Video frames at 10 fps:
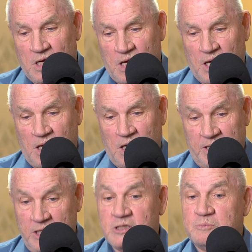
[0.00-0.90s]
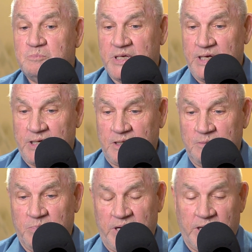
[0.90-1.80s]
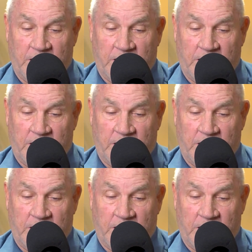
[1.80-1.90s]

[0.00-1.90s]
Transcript: Uh, it's big, but